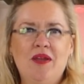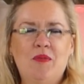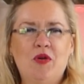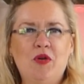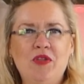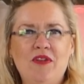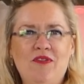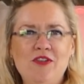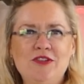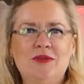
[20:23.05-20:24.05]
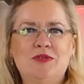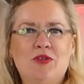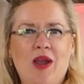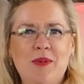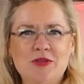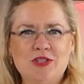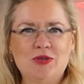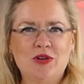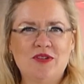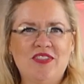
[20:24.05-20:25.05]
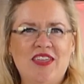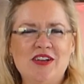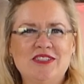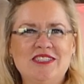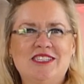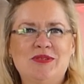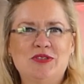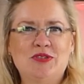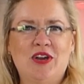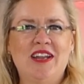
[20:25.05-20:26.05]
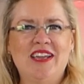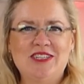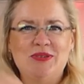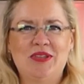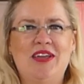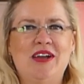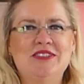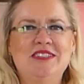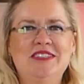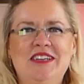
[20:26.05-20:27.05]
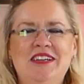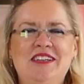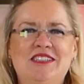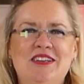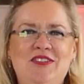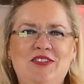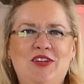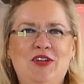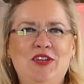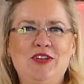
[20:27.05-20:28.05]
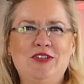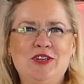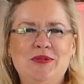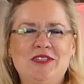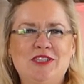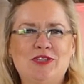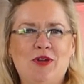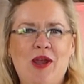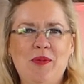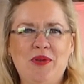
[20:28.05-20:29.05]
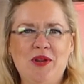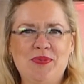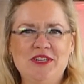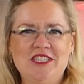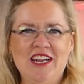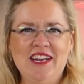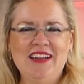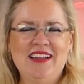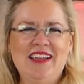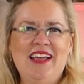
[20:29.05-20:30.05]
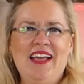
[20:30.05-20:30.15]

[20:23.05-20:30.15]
We're only a few subscribers short of a thousand, so we're trying to get to a thousand. So if you go to YouTube and subscribe, we'd appreciate it.